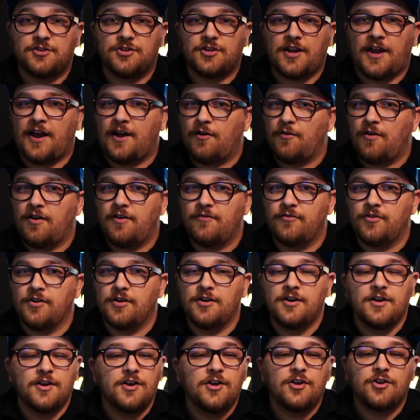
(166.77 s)
However,
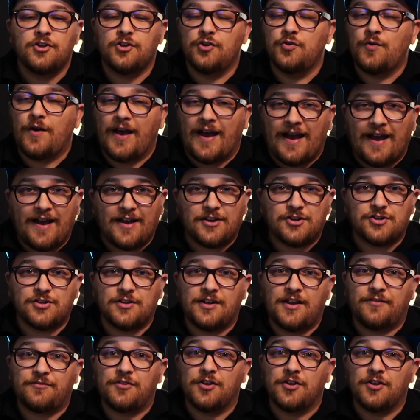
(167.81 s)
you actually have to